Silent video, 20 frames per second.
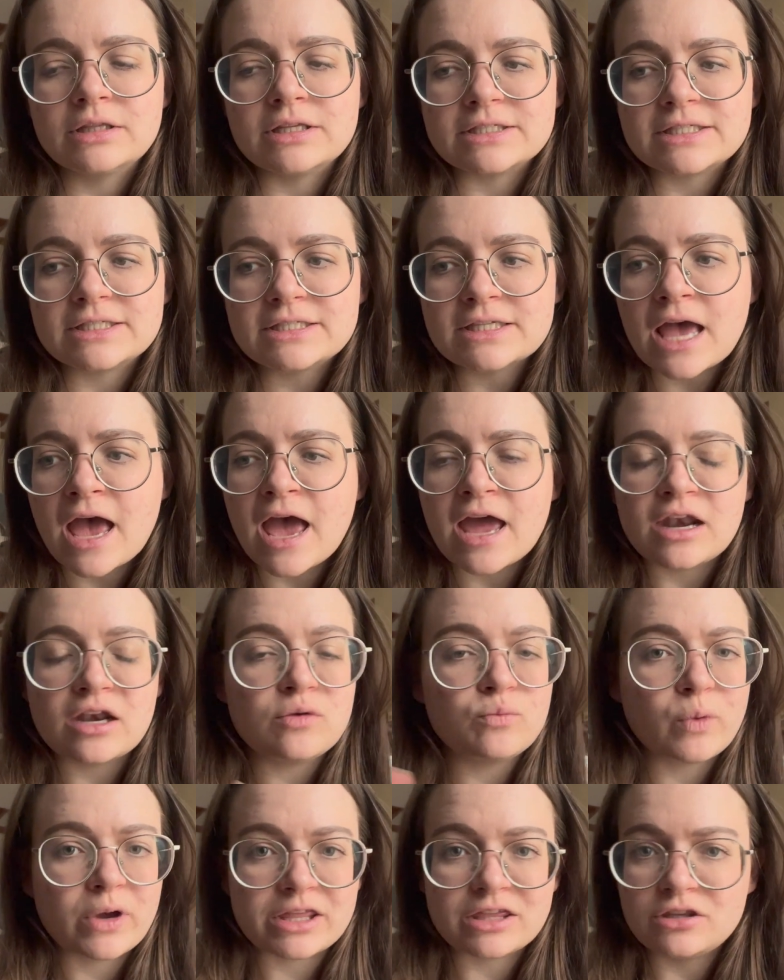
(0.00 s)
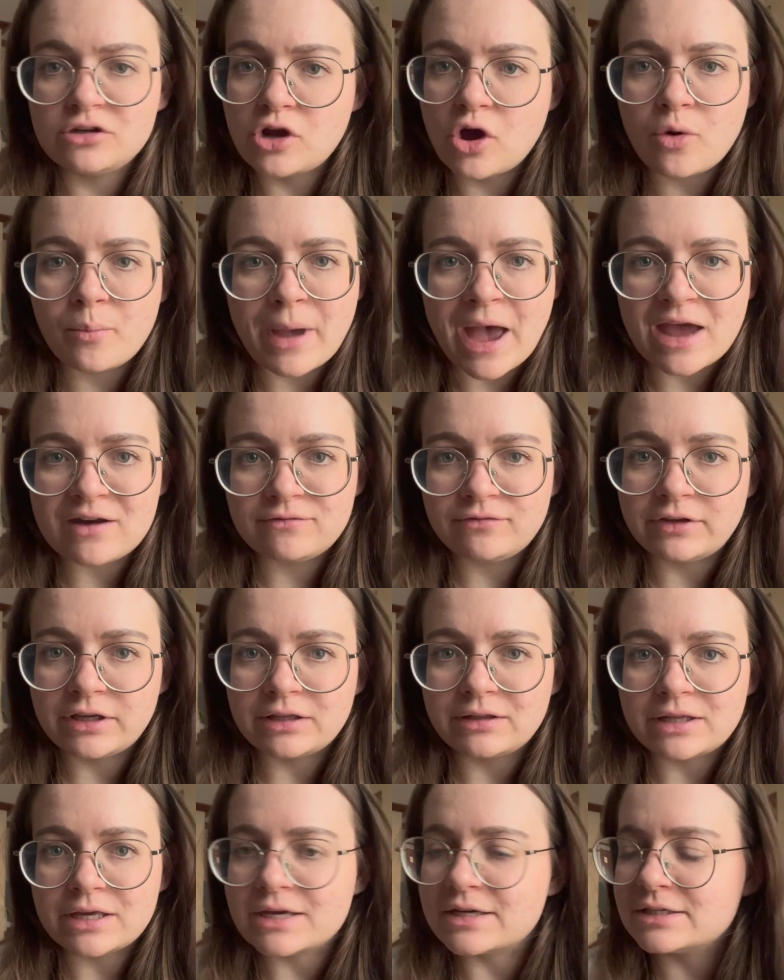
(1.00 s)
the son with no bad
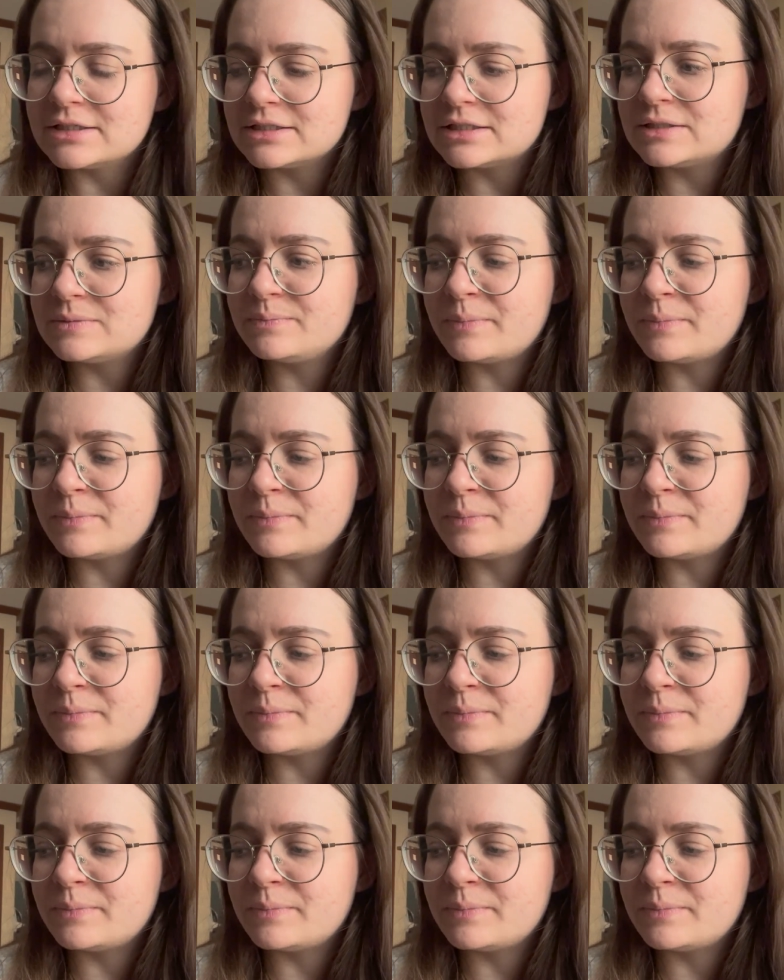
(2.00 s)
feelings,